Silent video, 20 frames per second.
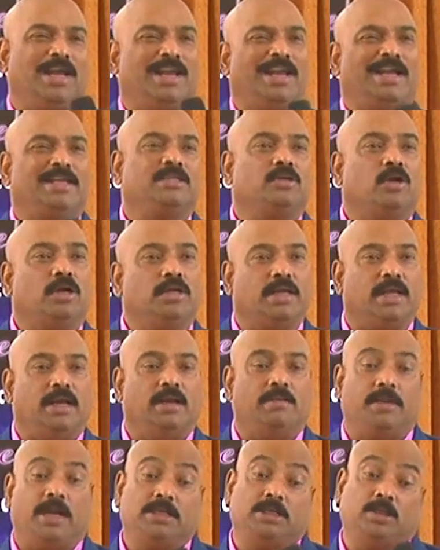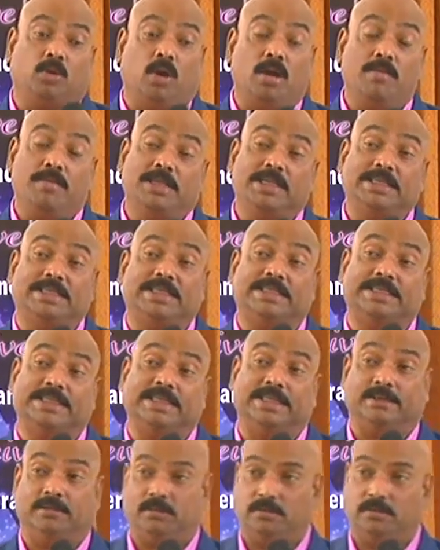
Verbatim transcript: let's not kill him. Let's throw him in the cistern."